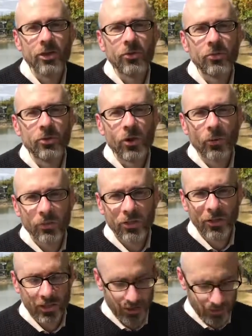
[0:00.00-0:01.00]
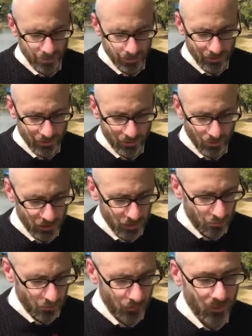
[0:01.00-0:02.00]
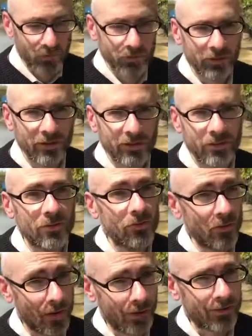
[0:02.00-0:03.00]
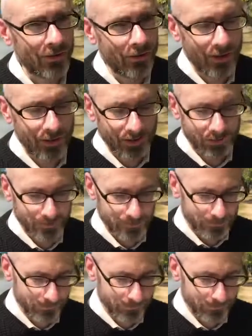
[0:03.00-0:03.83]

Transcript: You don't think what you are told to not think.